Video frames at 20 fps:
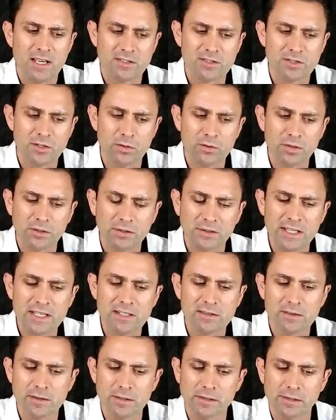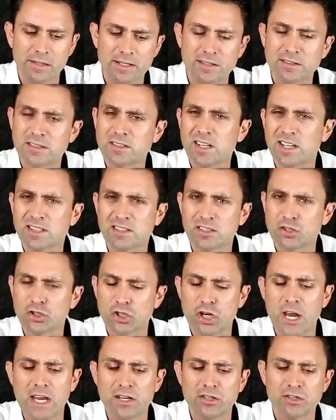And so the length of the lens doesn't
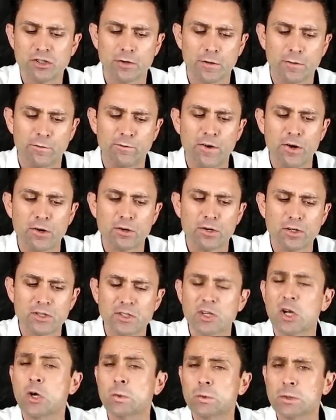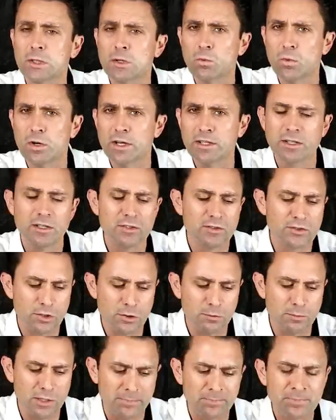change during focus, only when
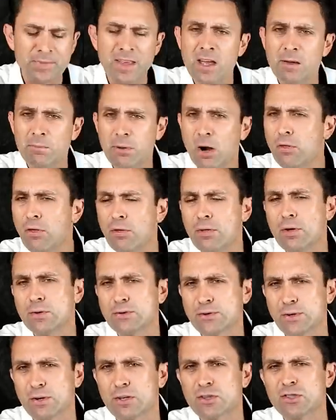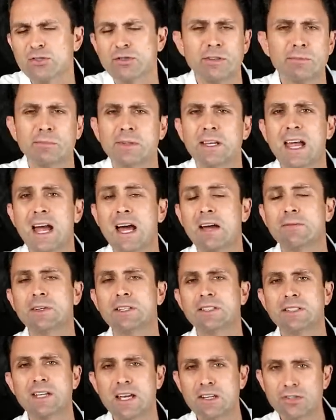zooming. Both of those are extremely
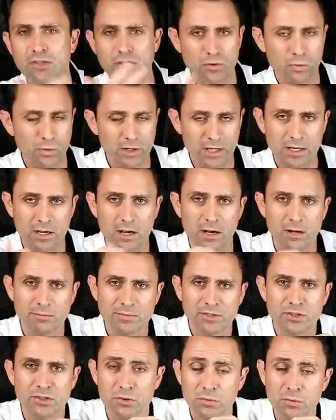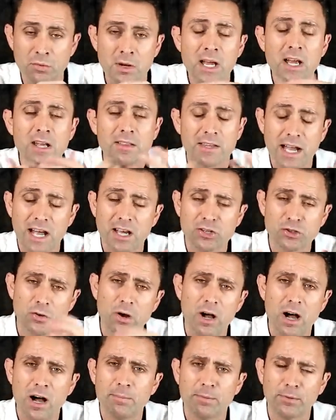advantageous when it comes to the
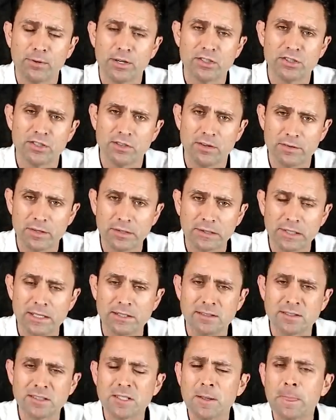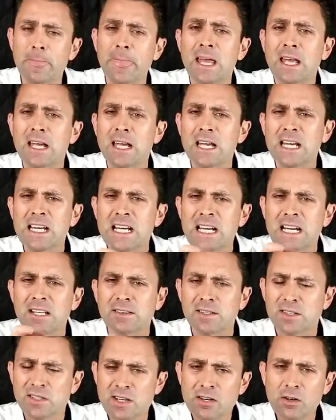actual operation of the lens.
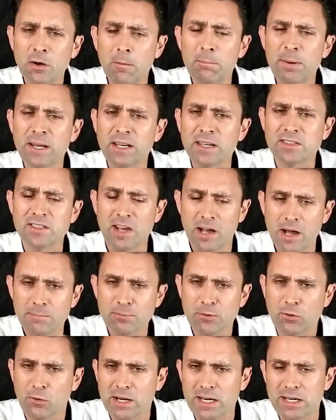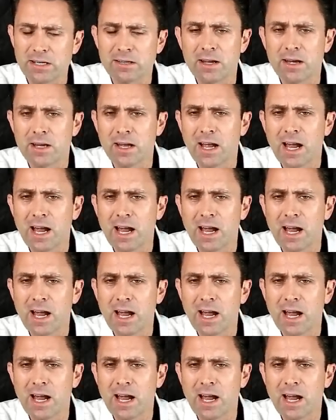The single biggest upgrade,